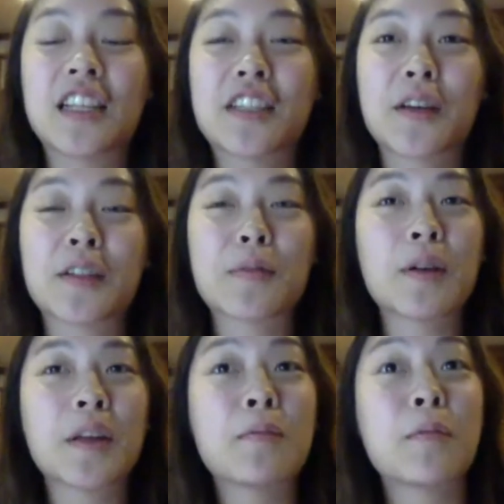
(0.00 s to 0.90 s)
So it's
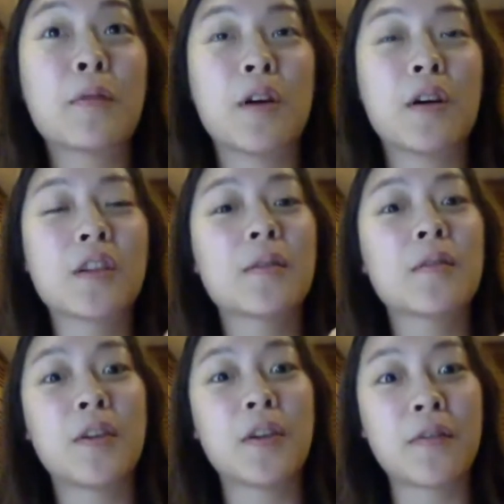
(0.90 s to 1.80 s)
in on top
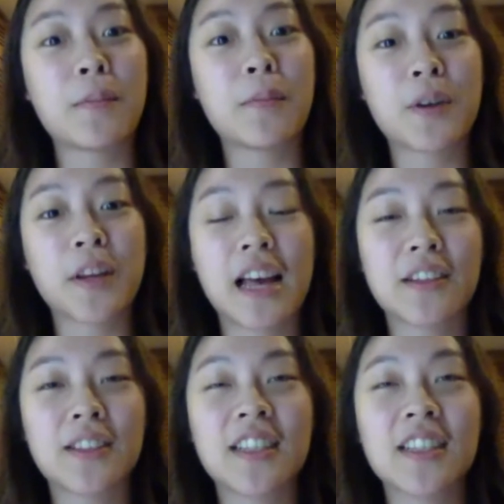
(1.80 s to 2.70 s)
of one of the boarding
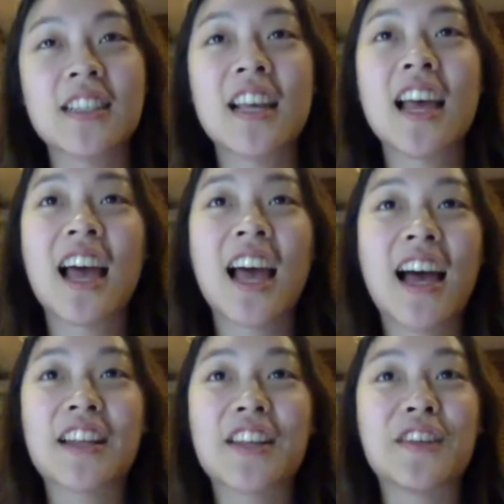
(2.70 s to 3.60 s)
houses,
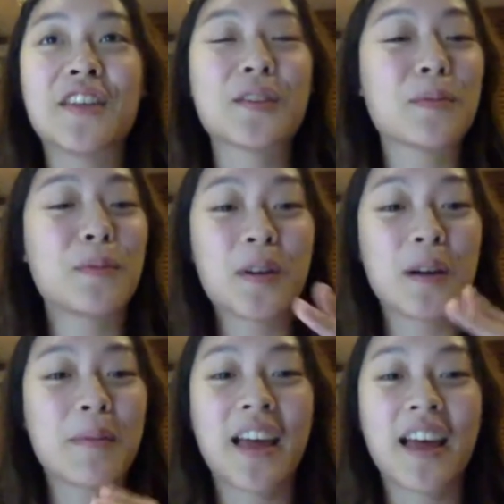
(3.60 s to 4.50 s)
and you just walk
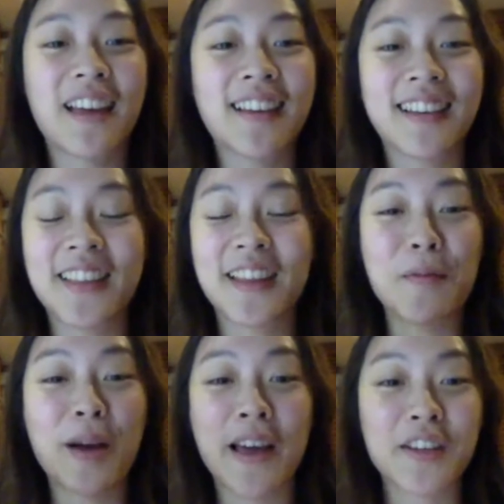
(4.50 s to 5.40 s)
up there and then
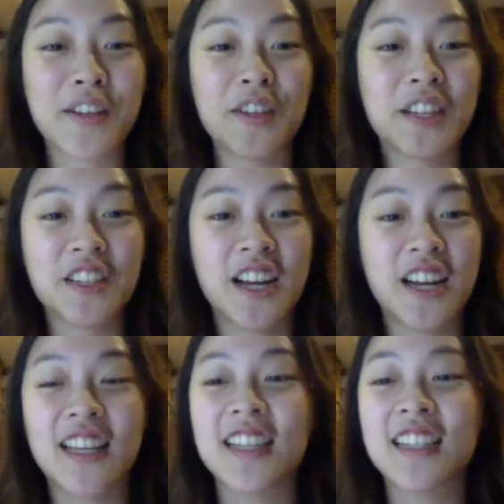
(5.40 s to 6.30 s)
wear shooting
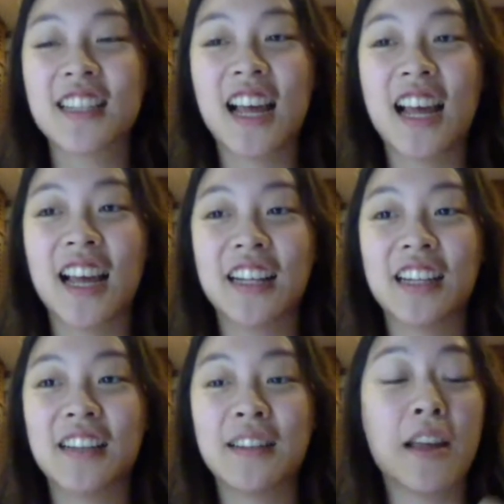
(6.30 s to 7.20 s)
jackets
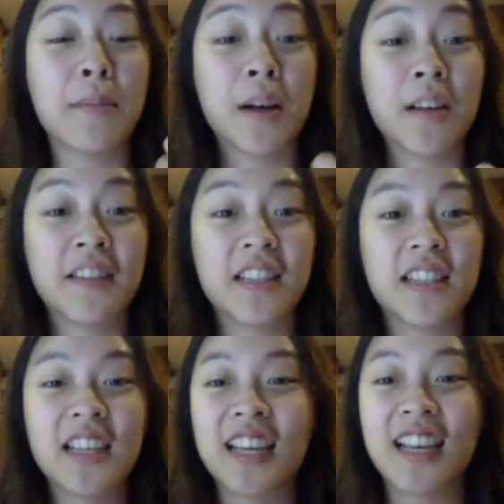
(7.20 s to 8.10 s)
and earmuffs,
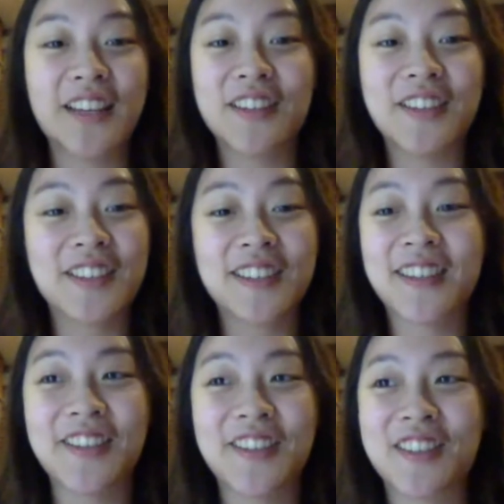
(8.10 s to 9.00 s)
and you
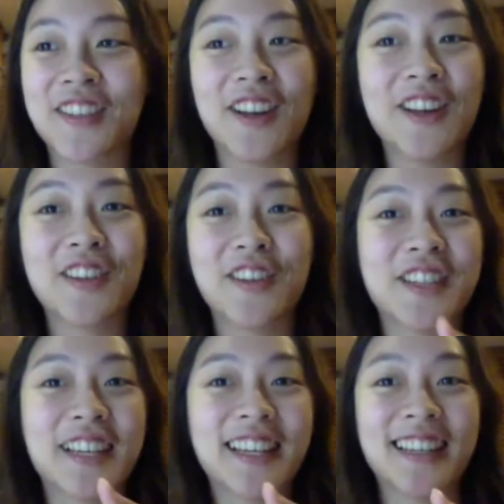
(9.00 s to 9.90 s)
you just start
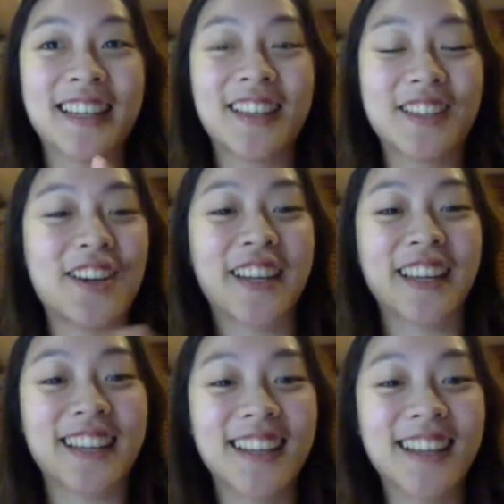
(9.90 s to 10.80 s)
shooting the
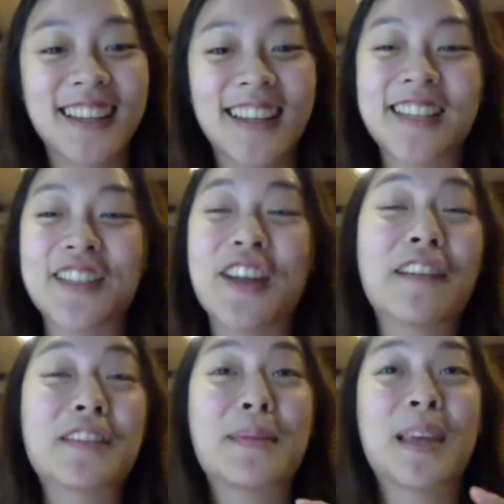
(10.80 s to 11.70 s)
target. And wow. you
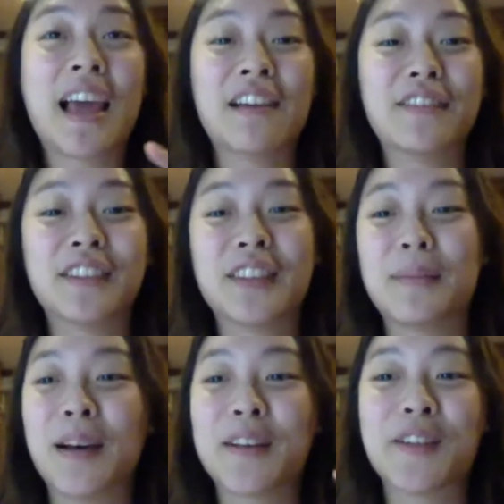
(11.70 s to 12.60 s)
have to be careful
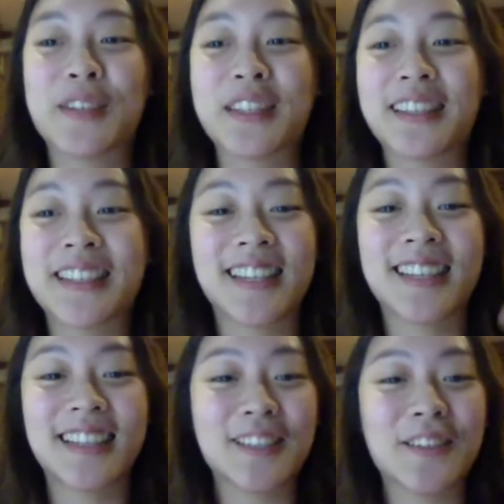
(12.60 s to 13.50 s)
about shooting the
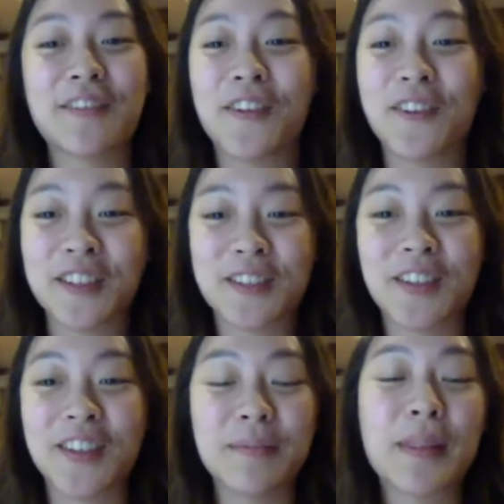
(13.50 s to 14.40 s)
ceilings or the floors,
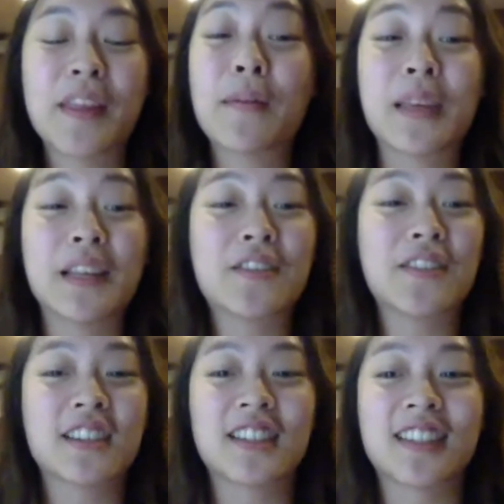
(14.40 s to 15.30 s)
or but there'll be
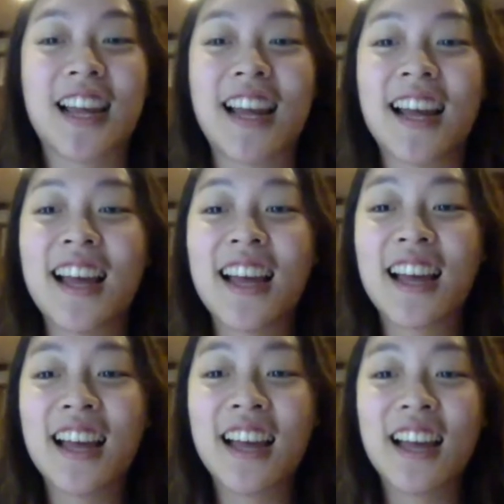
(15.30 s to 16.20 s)
instructors there.
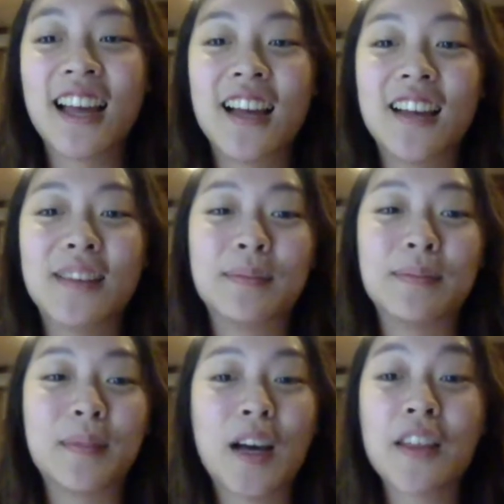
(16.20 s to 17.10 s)

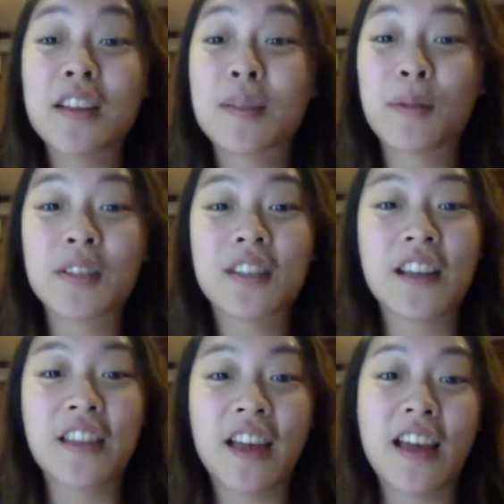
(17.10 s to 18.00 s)
Um, other sports
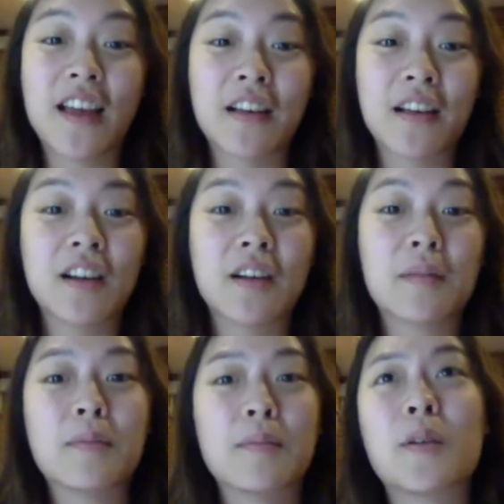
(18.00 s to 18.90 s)
are there are
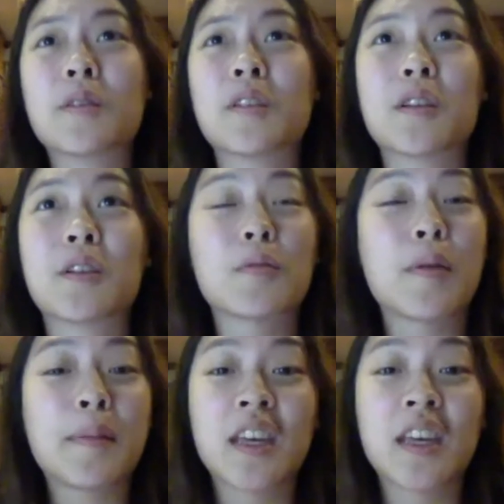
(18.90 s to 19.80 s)
uh, also
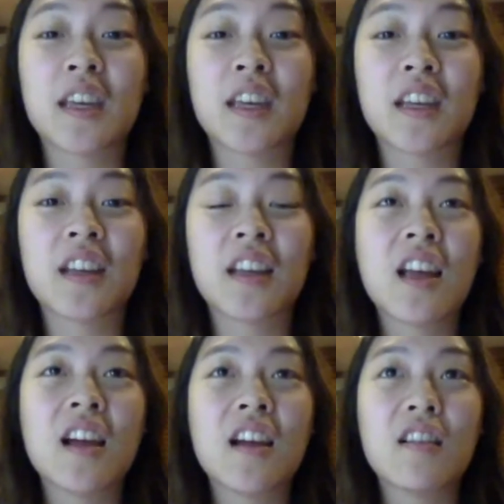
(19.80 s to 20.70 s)
swimming,
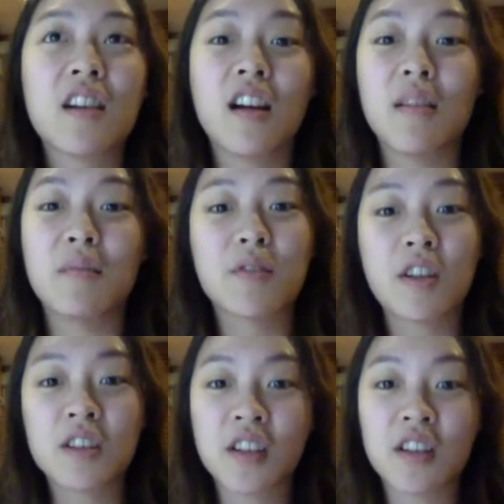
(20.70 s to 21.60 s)
um,
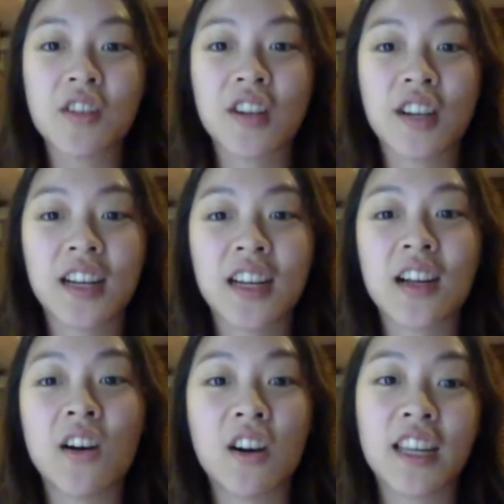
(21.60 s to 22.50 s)
cross country,
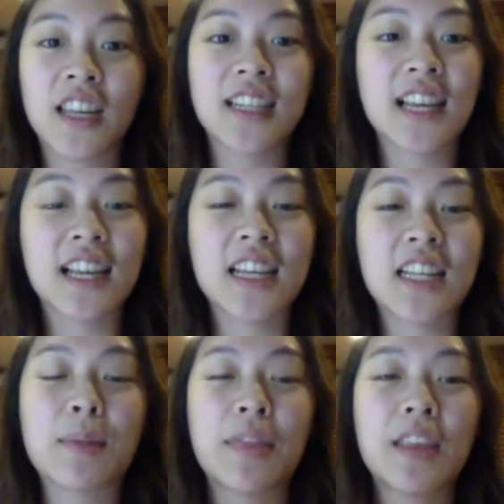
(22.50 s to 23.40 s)
hockey,
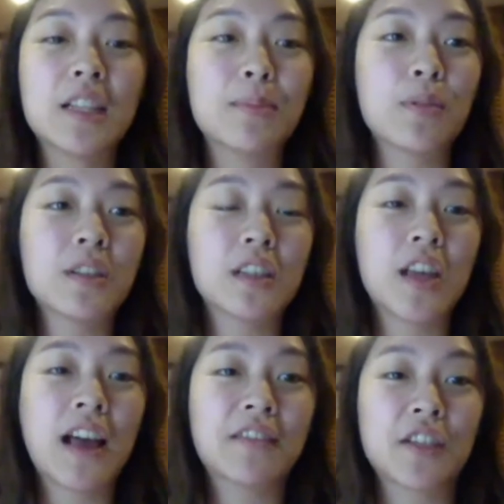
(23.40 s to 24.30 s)
tennis. But these sports
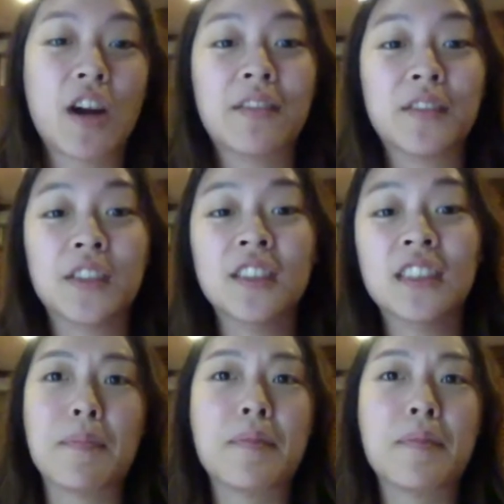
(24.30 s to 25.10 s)
you have to travel.